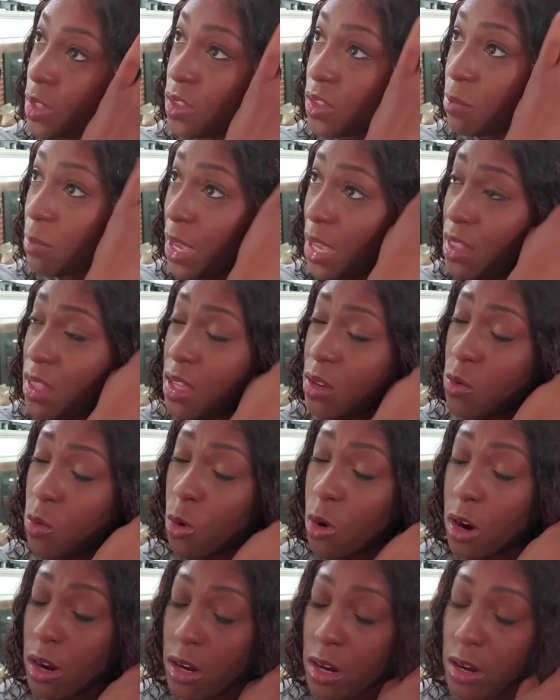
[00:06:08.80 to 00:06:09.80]
it's mainly
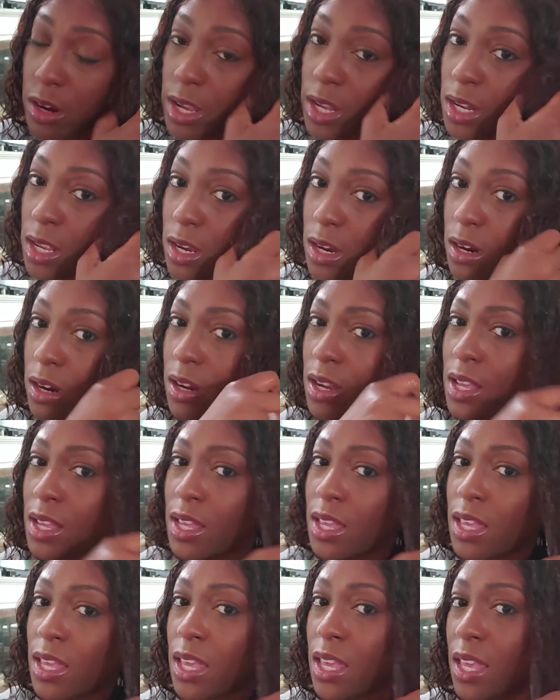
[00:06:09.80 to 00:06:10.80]
water in here
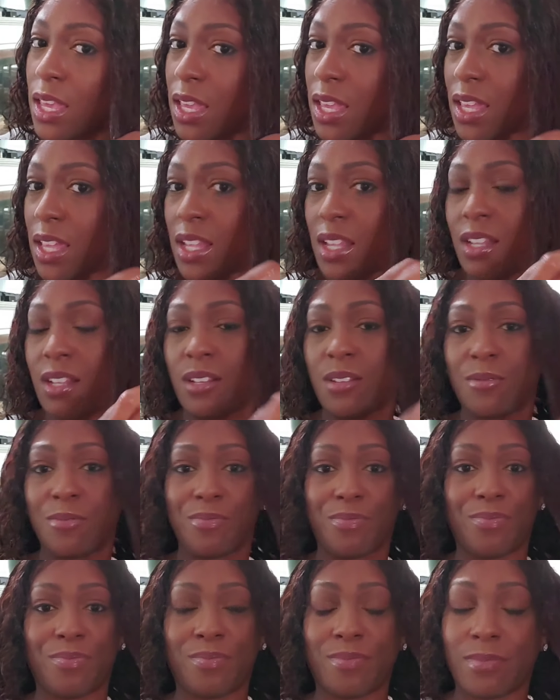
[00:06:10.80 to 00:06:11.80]

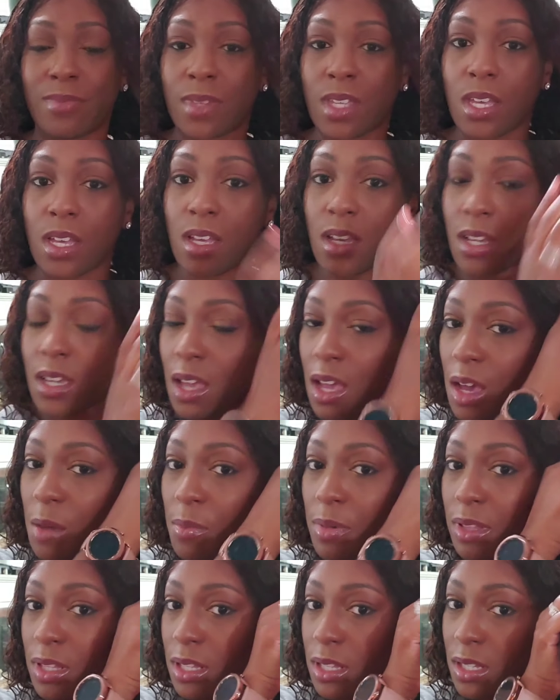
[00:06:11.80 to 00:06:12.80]
and a
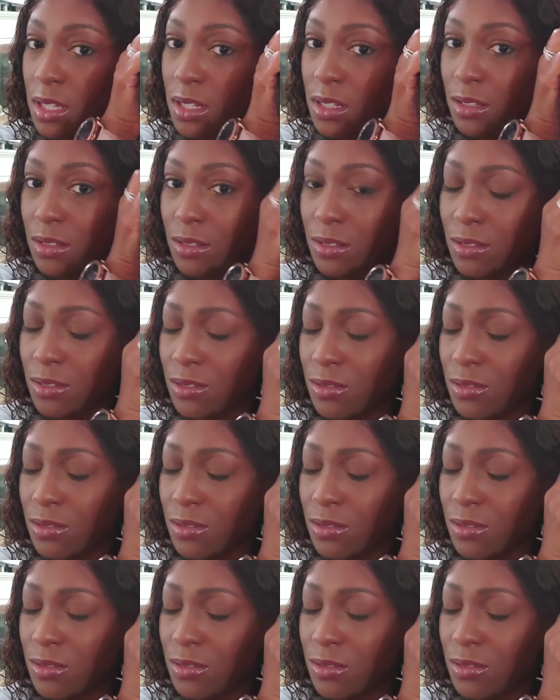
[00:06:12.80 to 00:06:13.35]
couple of